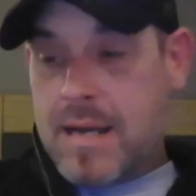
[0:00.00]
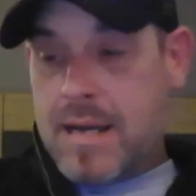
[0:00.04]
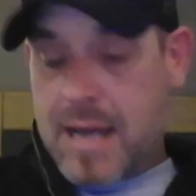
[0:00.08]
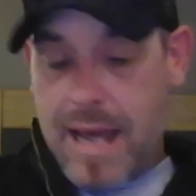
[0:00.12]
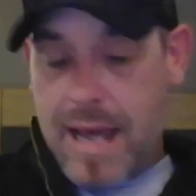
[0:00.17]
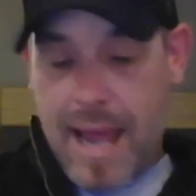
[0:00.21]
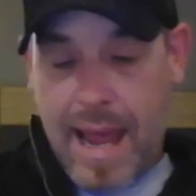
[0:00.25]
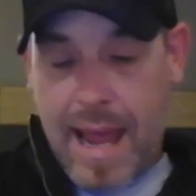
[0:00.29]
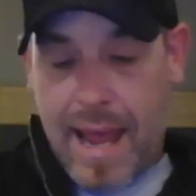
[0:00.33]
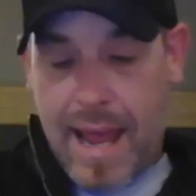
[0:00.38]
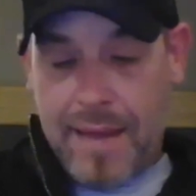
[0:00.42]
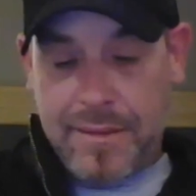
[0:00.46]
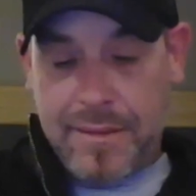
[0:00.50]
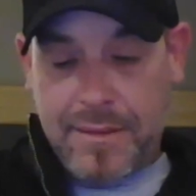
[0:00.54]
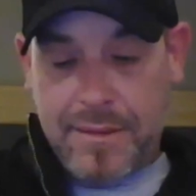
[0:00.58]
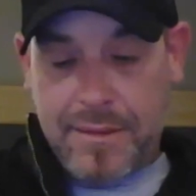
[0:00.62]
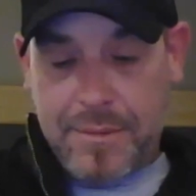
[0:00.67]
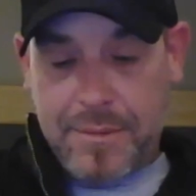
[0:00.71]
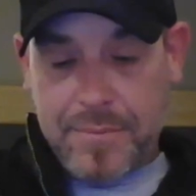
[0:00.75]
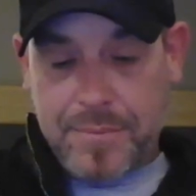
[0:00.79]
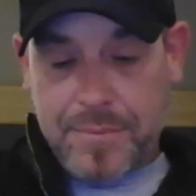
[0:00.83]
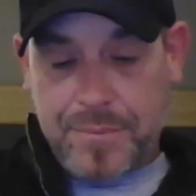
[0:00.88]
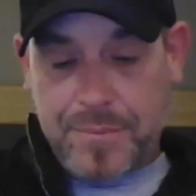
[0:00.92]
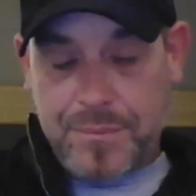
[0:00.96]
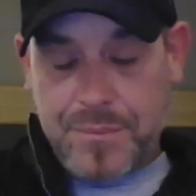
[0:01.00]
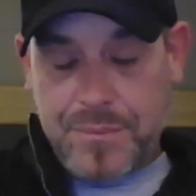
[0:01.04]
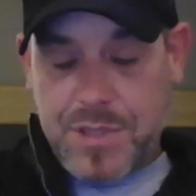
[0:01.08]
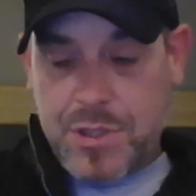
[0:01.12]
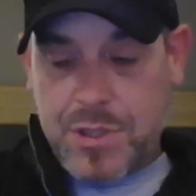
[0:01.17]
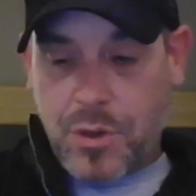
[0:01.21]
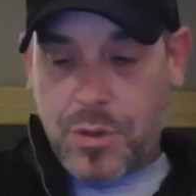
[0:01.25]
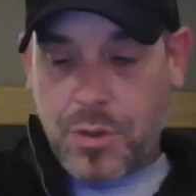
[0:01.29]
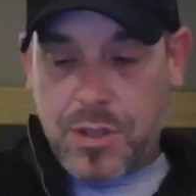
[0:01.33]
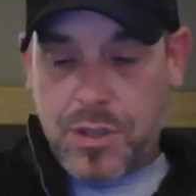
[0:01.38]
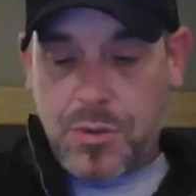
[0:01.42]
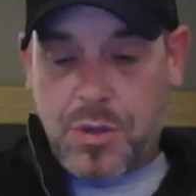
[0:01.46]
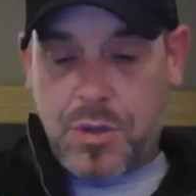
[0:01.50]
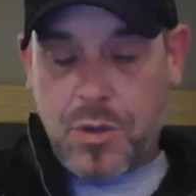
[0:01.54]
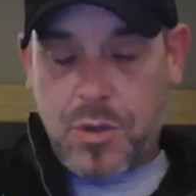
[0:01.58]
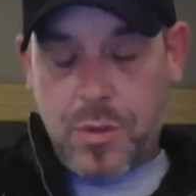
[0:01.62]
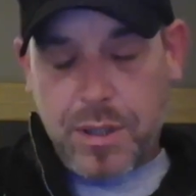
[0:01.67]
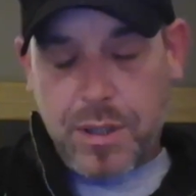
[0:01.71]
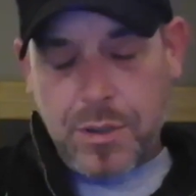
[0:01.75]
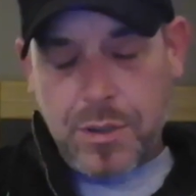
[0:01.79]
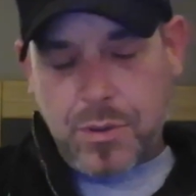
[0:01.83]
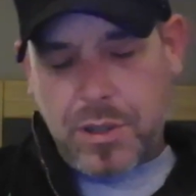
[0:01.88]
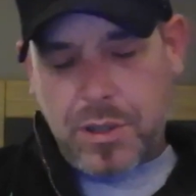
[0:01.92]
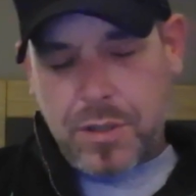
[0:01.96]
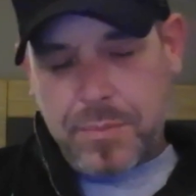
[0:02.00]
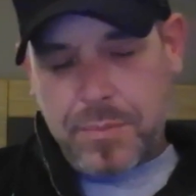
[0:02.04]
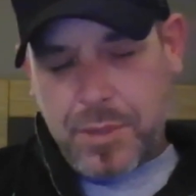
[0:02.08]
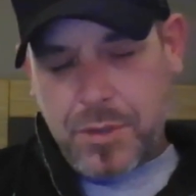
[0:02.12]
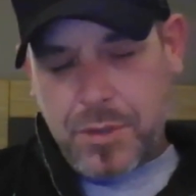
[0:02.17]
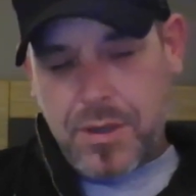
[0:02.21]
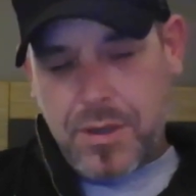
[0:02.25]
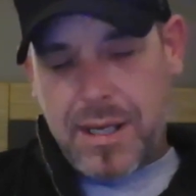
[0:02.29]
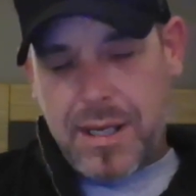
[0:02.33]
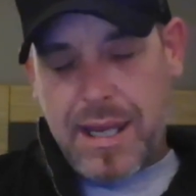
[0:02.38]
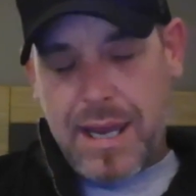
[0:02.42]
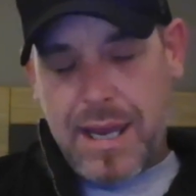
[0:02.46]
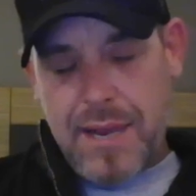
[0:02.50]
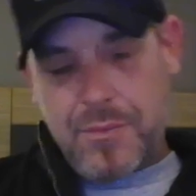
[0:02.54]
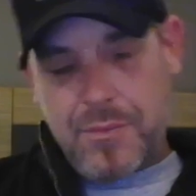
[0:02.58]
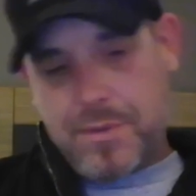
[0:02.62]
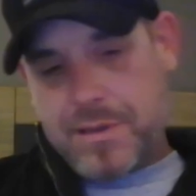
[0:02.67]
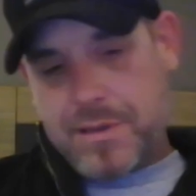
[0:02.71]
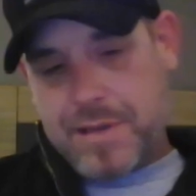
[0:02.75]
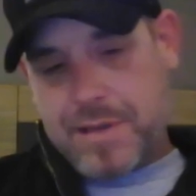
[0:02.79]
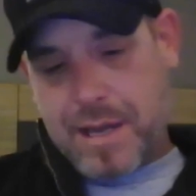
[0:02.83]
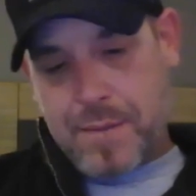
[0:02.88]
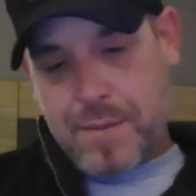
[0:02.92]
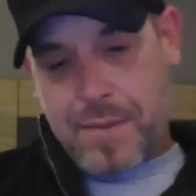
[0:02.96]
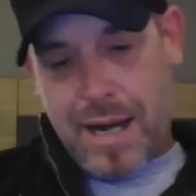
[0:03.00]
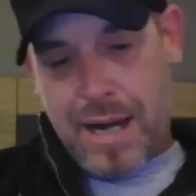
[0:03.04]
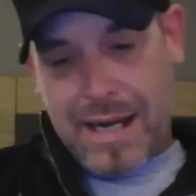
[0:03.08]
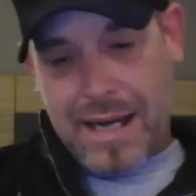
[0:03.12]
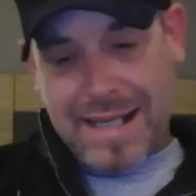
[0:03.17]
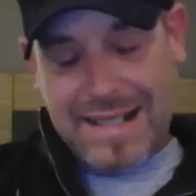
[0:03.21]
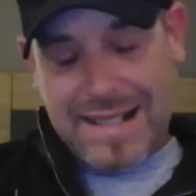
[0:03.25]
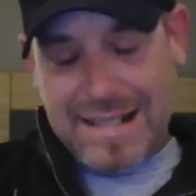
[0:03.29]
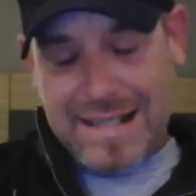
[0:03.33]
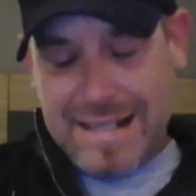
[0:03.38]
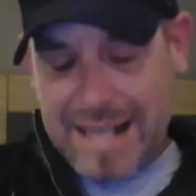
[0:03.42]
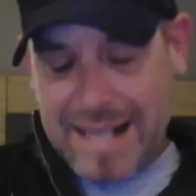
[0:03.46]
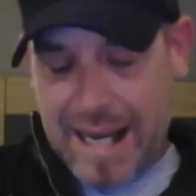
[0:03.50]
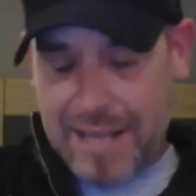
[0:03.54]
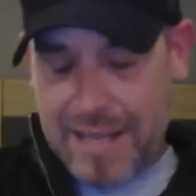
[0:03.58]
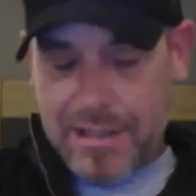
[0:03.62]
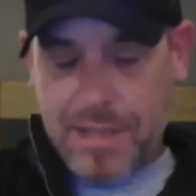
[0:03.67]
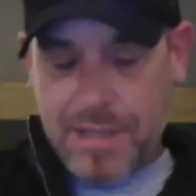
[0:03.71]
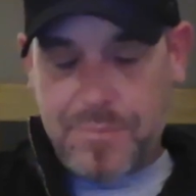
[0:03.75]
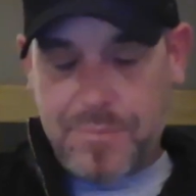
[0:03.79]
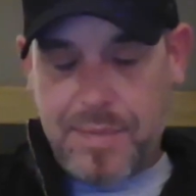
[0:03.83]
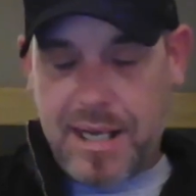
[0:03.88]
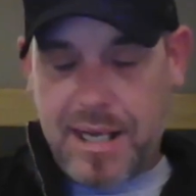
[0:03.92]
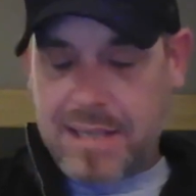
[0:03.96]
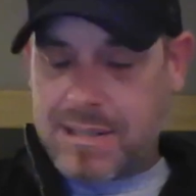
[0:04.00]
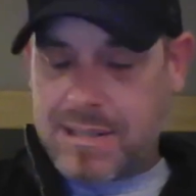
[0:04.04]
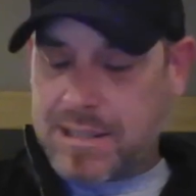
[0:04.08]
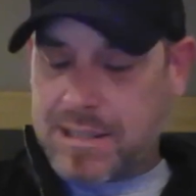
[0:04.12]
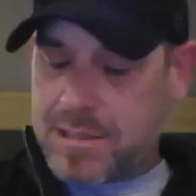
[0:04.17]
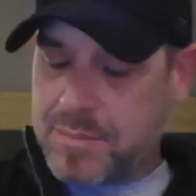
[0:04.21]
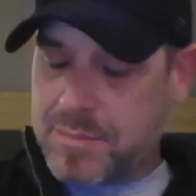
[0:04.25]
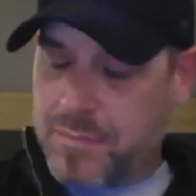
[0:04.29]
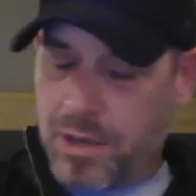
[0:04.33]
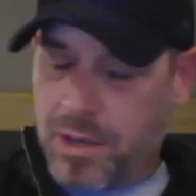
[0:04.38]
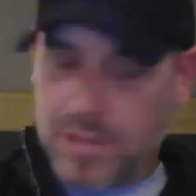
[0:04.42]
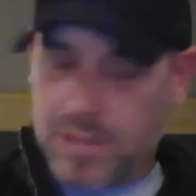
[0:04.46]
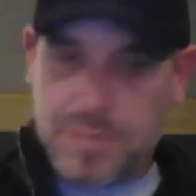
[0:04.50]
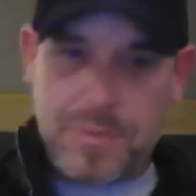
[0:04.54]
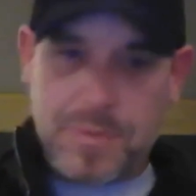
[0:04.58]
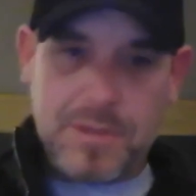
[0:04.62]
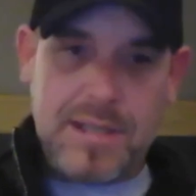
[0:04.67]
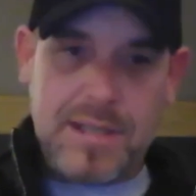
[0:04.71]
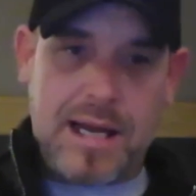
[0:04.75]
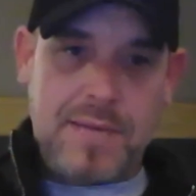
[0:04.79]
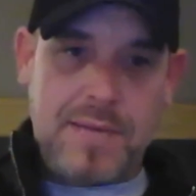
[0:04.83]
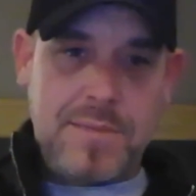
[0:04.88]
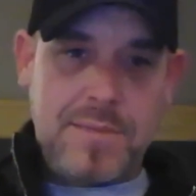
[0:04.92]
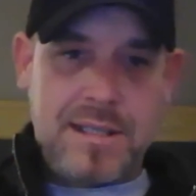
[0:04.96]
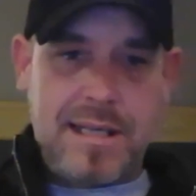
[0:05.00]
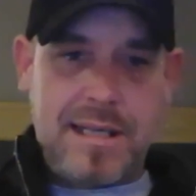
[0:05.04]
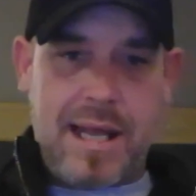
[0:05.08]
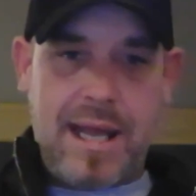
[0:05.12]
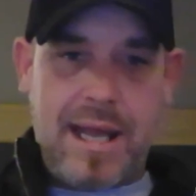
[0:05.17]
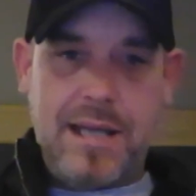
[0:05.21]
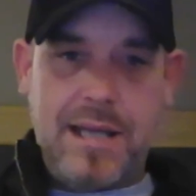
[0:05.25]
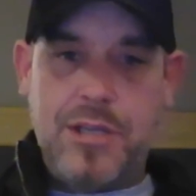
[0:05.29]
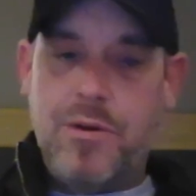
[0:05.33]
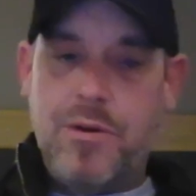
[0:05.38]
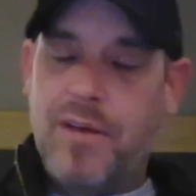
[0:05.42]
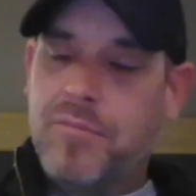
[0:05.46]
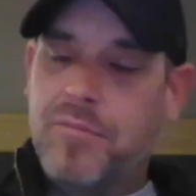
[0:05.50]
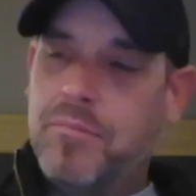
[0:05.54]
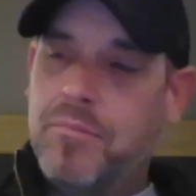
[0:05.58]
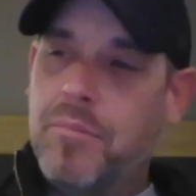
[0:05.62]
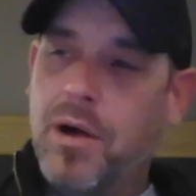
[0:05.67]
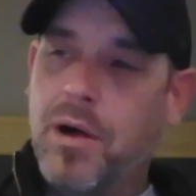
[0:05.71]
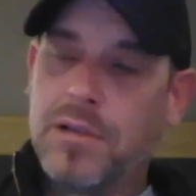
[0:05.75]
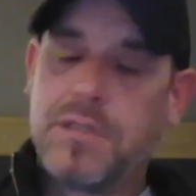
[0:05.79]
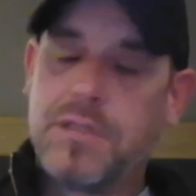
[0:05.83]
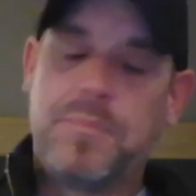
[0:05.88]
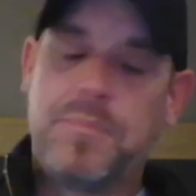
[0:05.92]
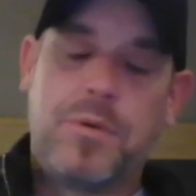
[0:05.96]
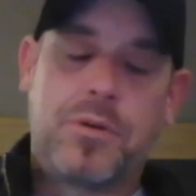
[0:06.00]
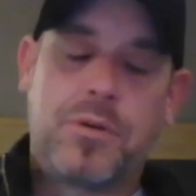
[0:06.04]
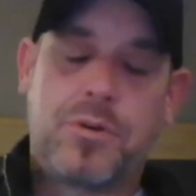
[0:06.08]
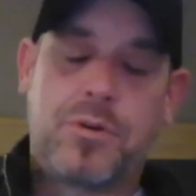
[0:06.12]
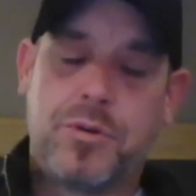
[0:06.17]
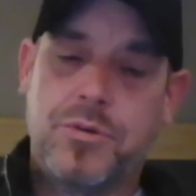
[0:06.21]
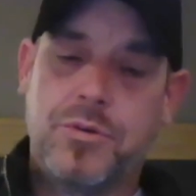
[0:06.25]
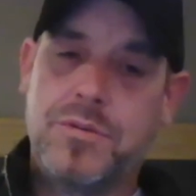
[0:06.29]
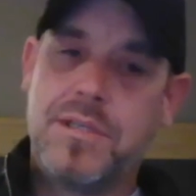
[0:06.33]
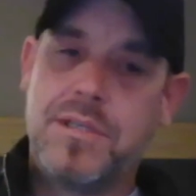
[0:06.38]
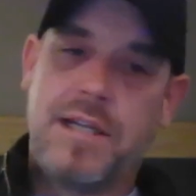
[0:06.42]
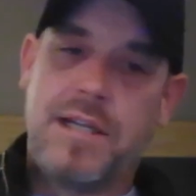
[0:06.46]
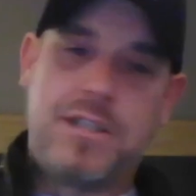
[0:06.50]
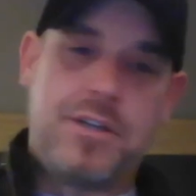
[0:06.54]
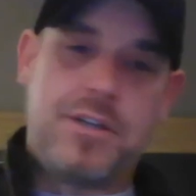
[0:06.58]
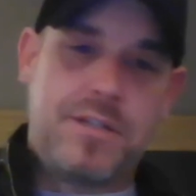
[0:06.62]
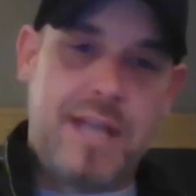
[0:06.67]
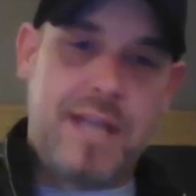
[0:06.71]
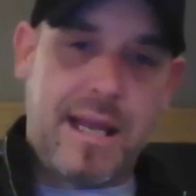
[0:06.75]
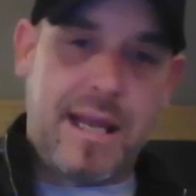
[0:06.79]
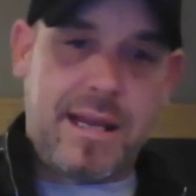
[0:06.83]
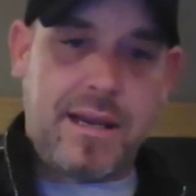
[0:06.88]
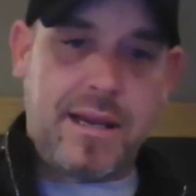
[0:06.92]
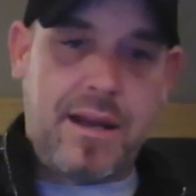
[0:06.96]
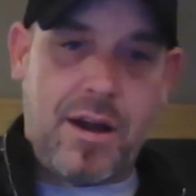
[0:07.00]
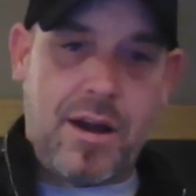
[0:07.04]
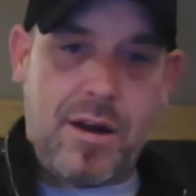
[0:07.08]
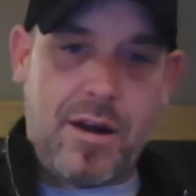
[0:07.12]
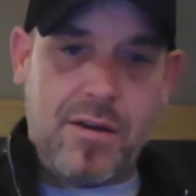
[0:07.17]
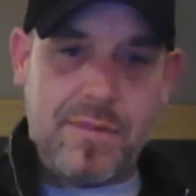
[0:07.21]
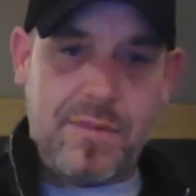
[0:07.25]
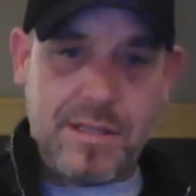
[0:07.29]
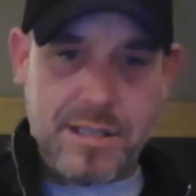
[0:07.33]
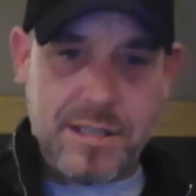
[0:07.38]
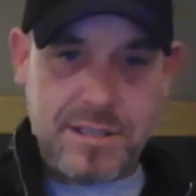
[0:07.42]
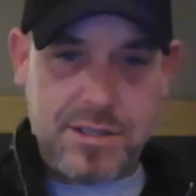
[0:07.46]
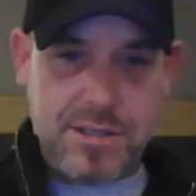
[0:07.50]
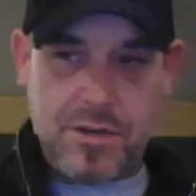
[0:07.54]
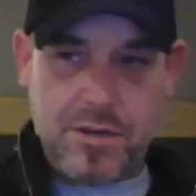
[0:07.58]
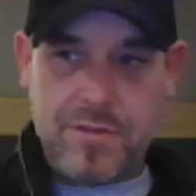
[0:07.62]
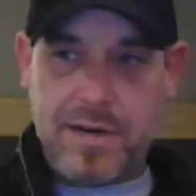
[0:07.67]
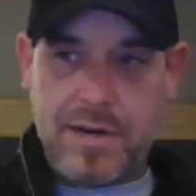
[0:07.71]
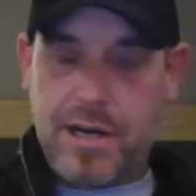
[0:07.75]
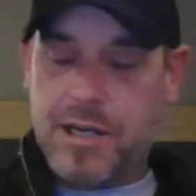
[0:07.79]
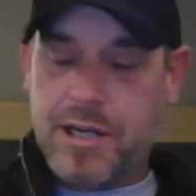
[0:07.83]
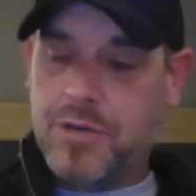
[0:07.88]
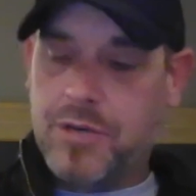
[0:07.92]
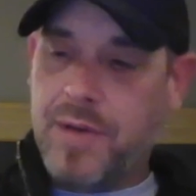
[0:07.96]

And so you communicate with them on a daily basis, multiple times a day, and you have multiple crews that you're taking care of as a surveyor.